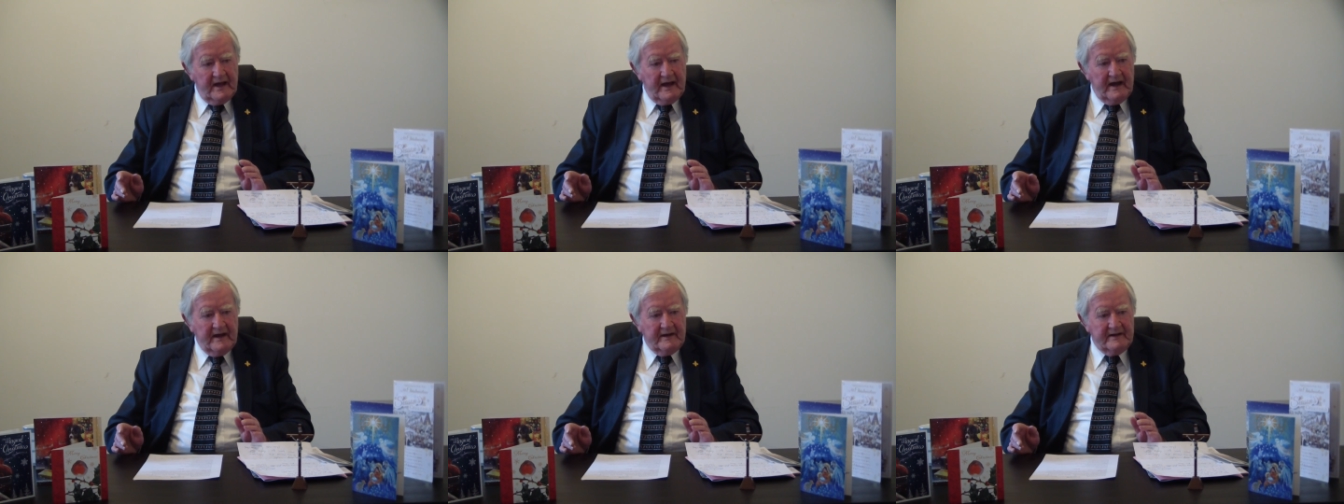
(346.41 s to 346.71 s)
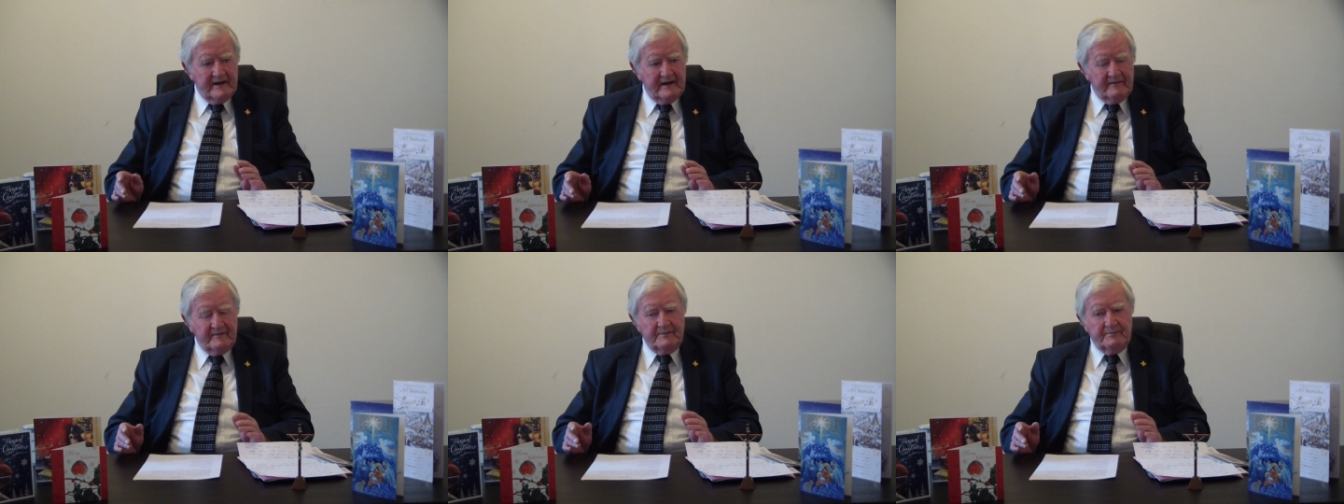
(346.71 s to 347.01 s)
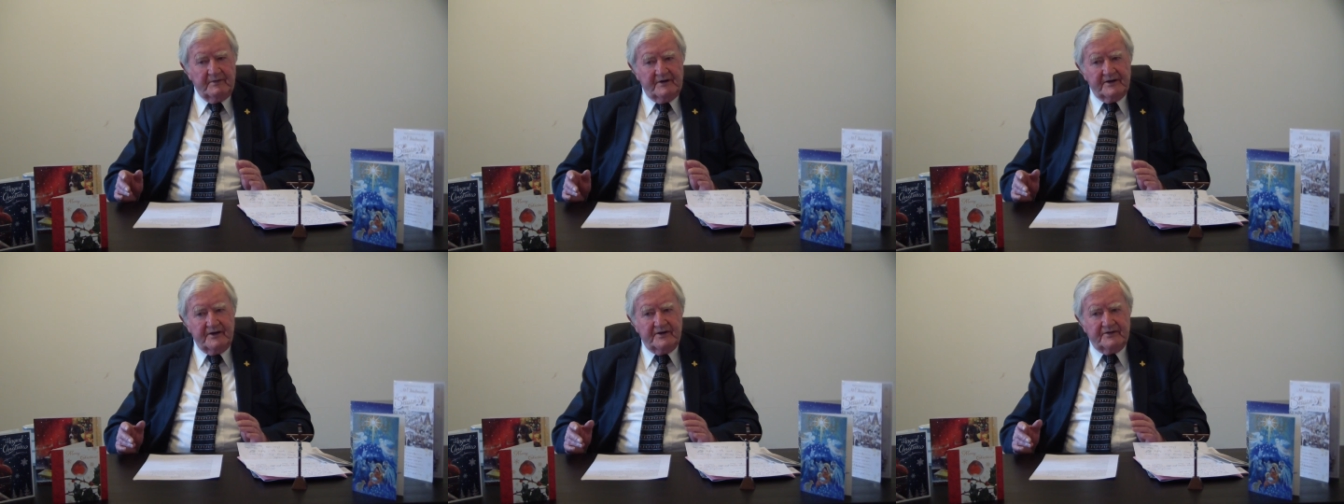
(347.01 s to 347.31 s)
and
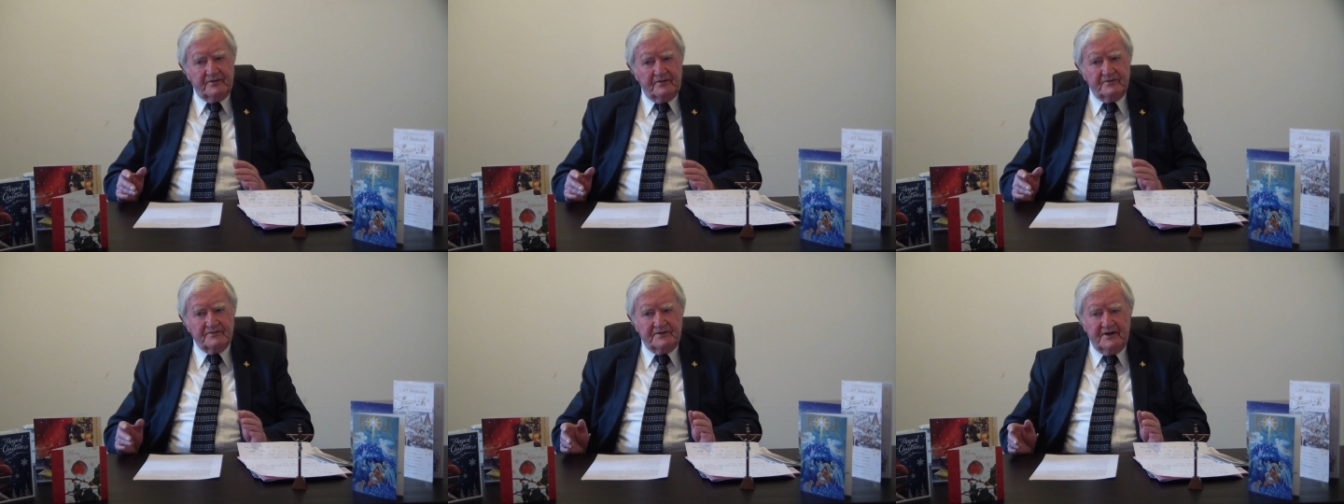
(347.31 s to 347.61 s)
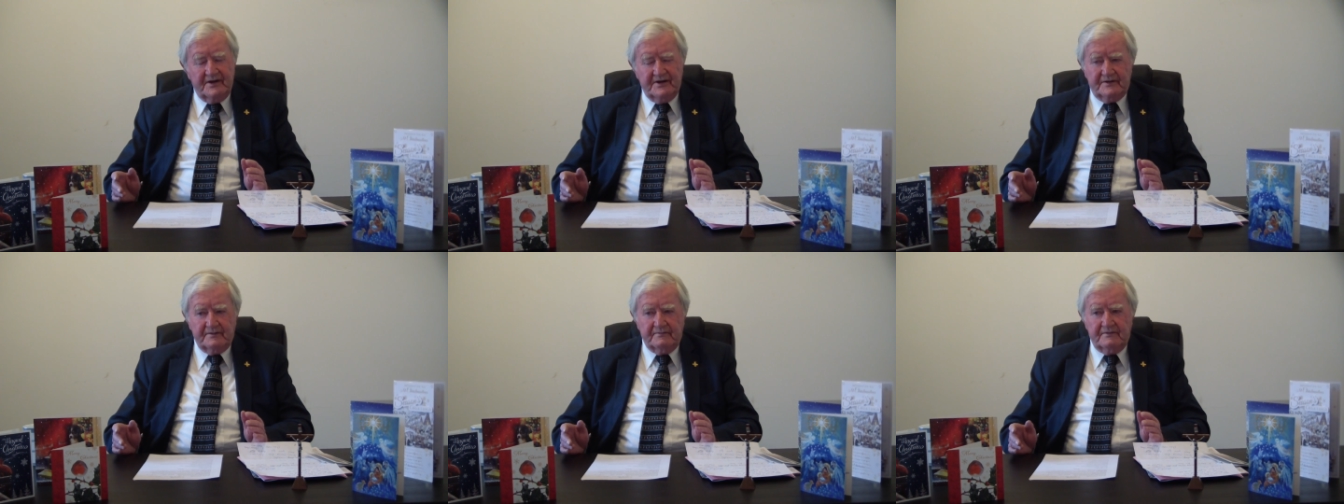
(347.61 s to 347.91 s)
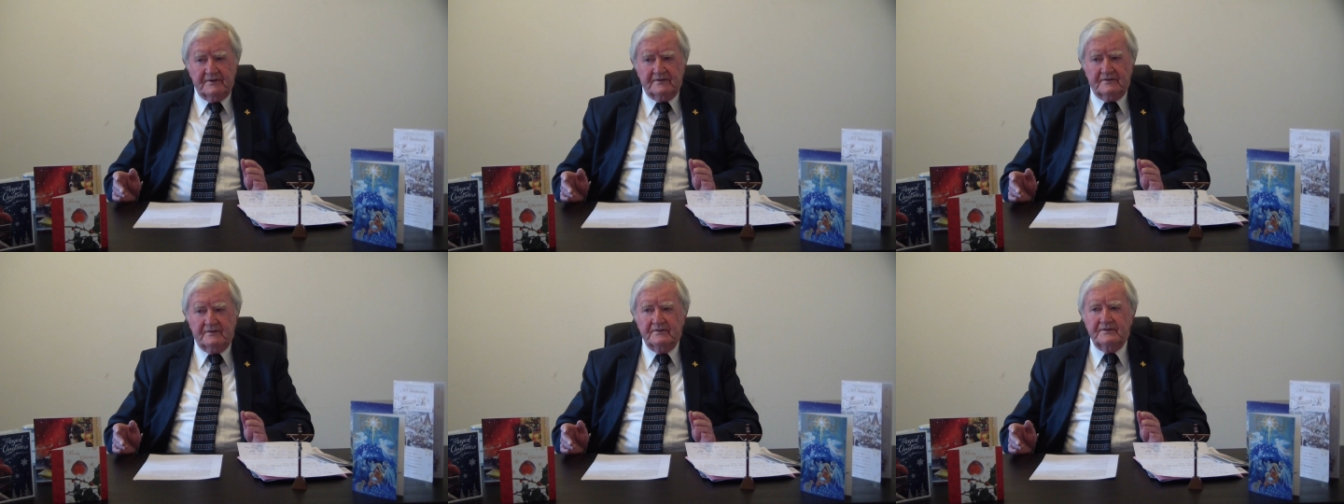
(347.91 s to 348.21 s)
everybody tucked into
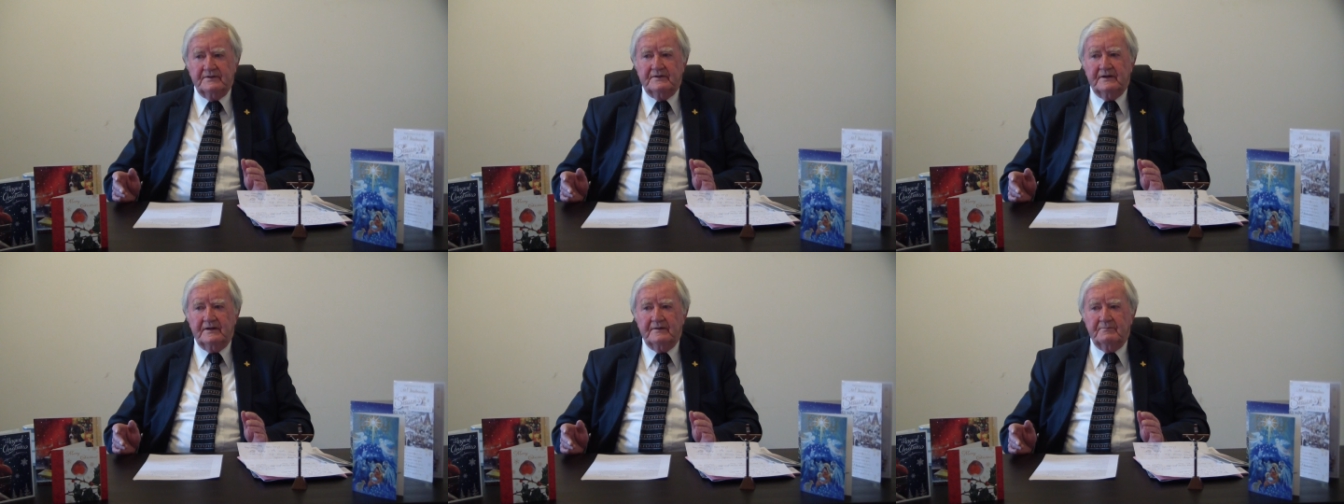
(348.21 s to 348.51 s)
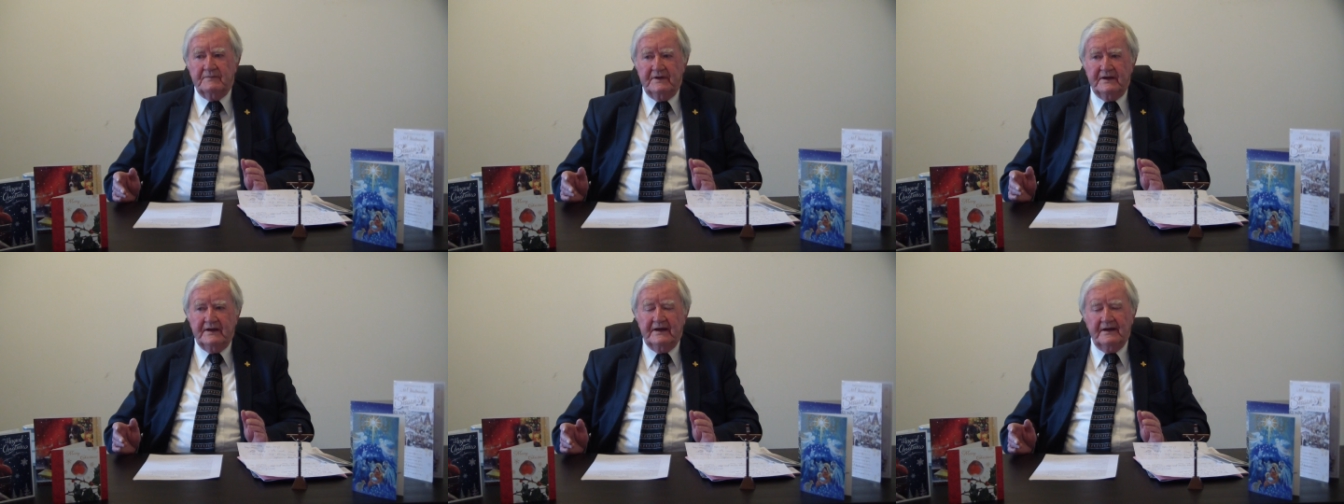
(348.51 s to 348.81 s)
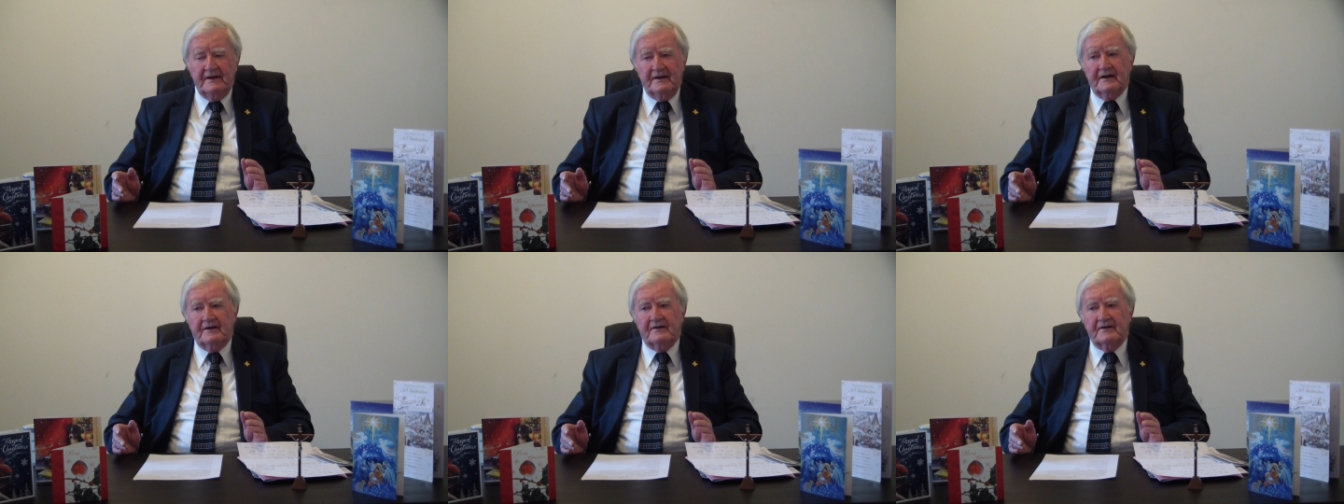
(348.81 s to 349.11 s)
a good
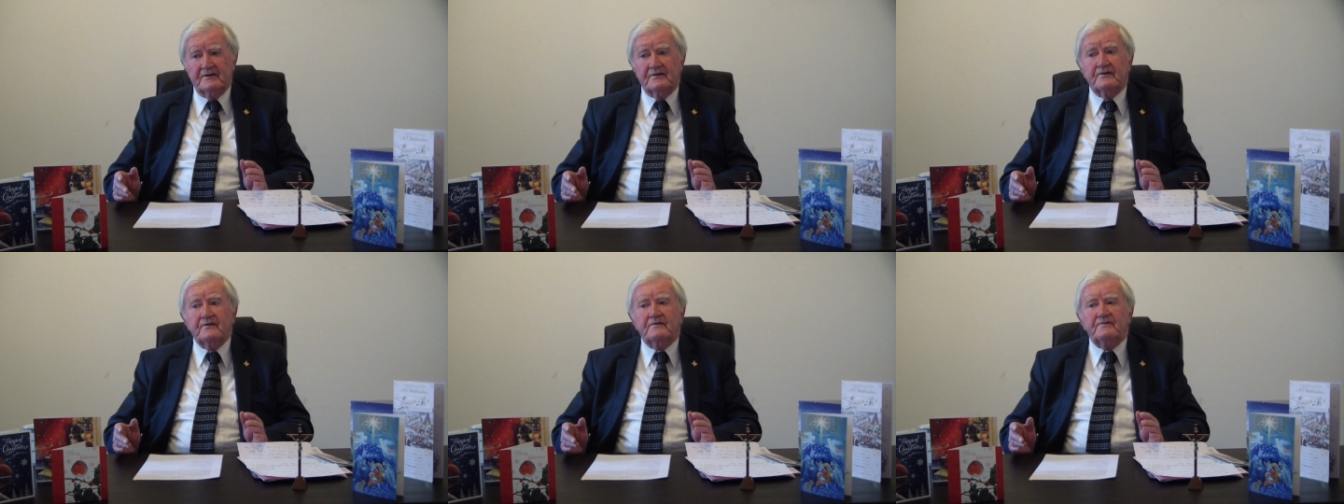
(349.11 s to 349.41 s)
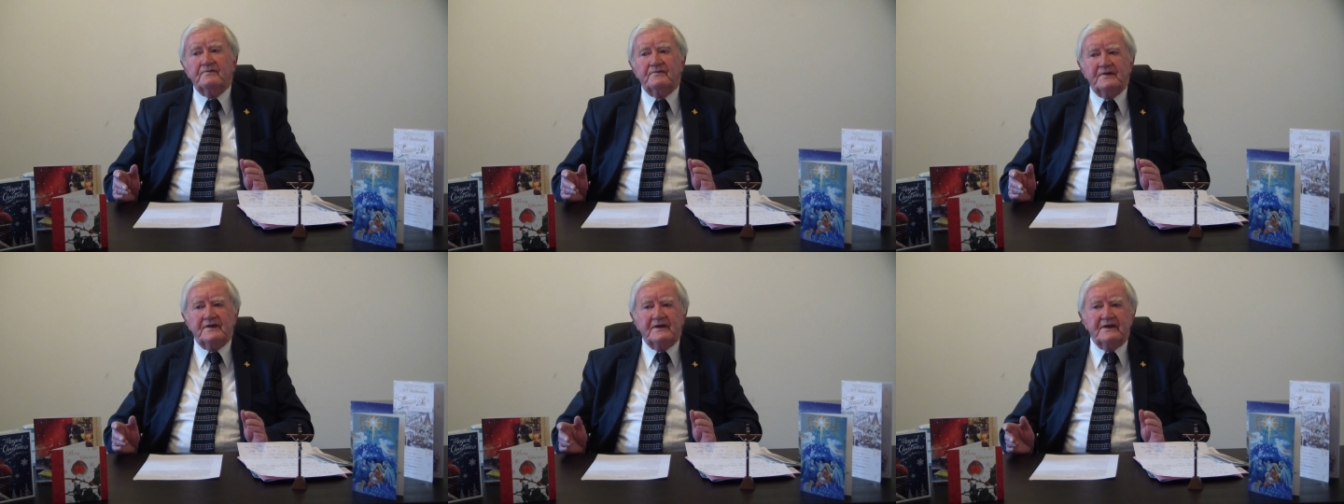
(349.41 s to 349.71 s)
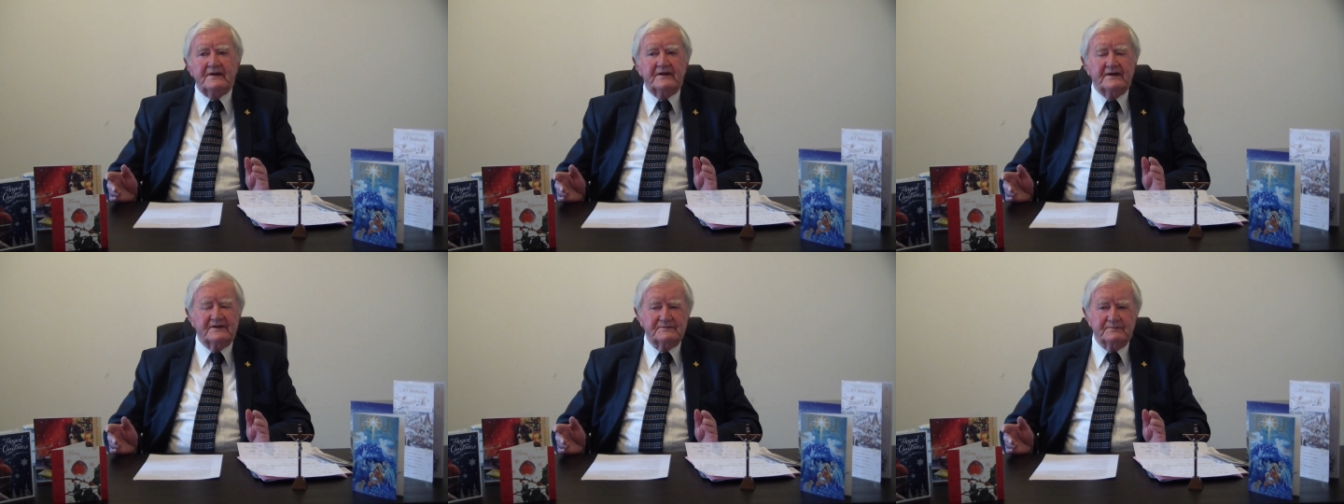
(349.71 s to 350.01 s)
meal or a good
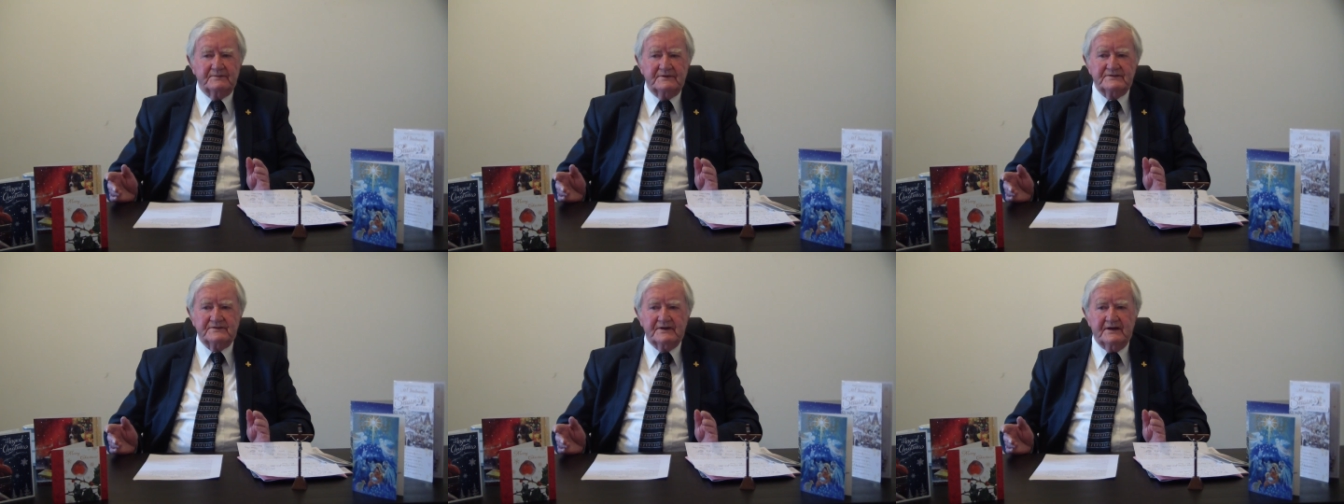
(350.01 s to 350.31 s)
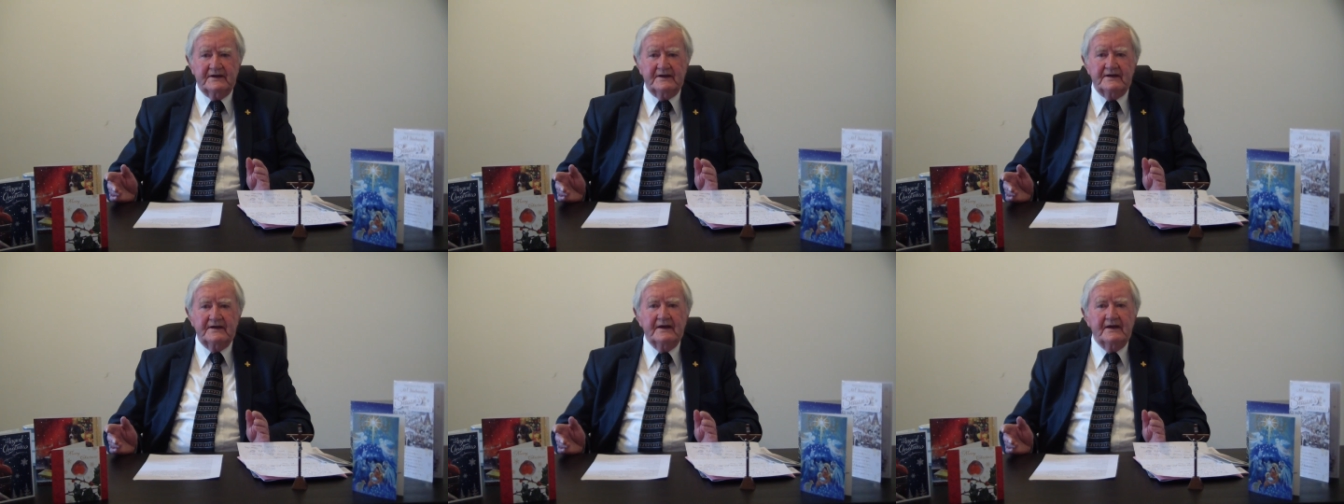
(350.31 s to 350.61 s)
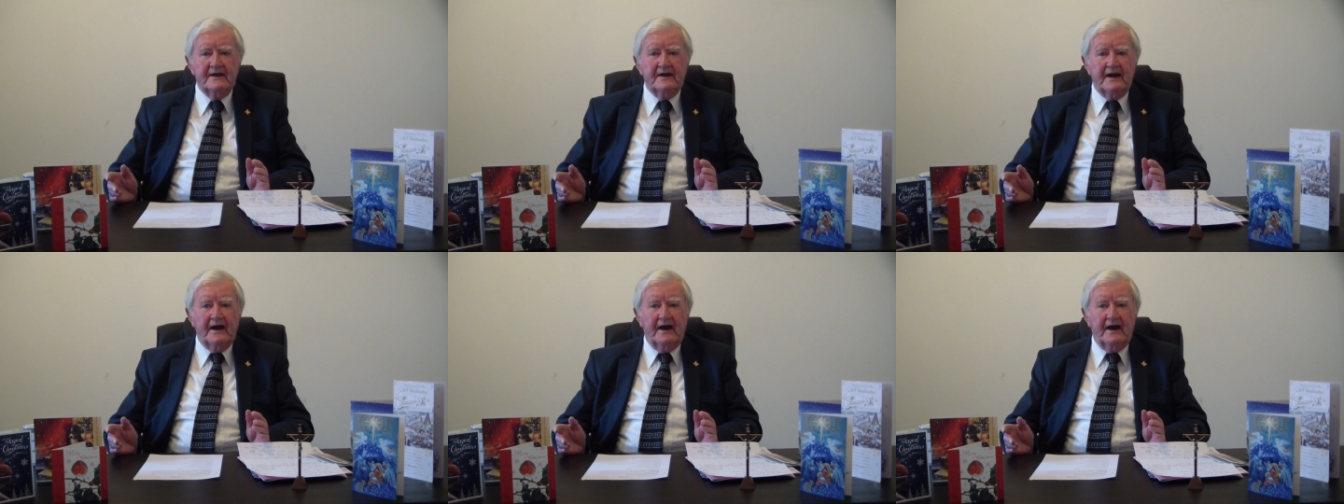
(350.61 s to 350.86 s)
feed, as we say,